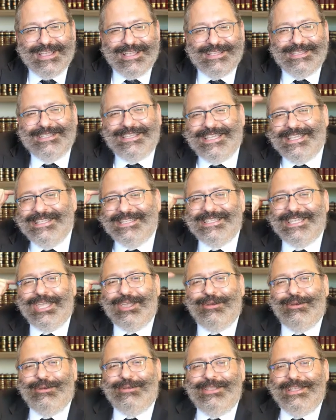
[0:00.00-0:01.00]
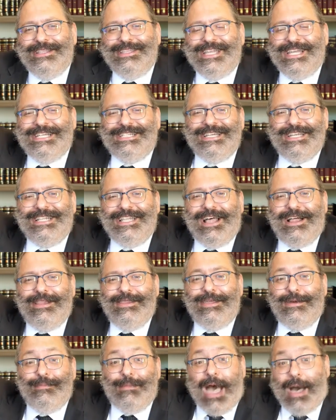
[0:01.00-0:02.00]
Since he heard the teacher
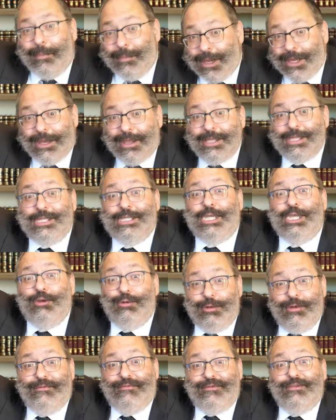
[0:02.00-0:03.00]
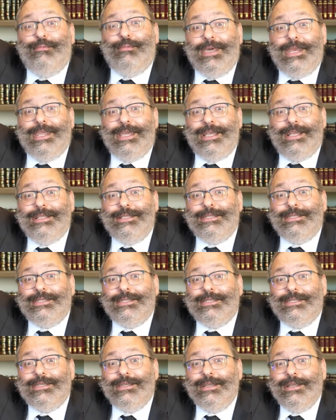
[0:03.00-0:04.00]
tell them, I'm going to see you in a few
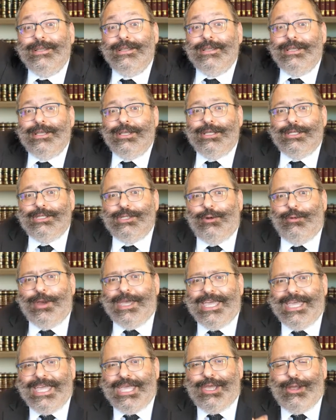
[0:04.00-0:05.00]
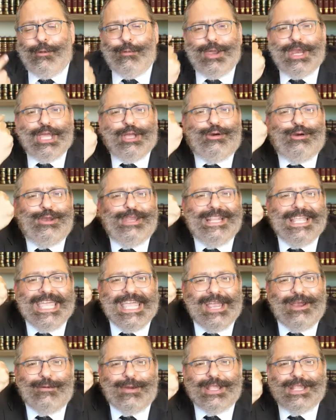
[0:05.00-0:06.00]
minutes, so he already couldn't
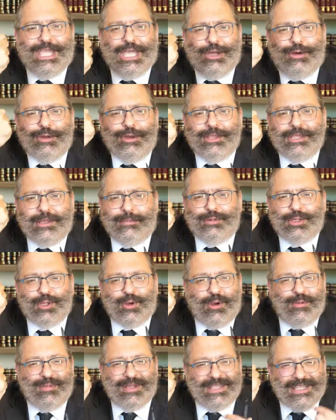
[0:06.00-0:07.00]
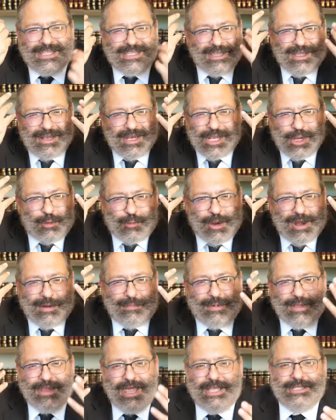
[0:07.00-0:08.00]
hear it. He couldn't absorb it. It's an
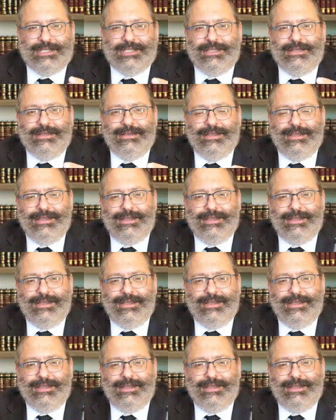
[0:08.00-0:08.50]
incredible lesson.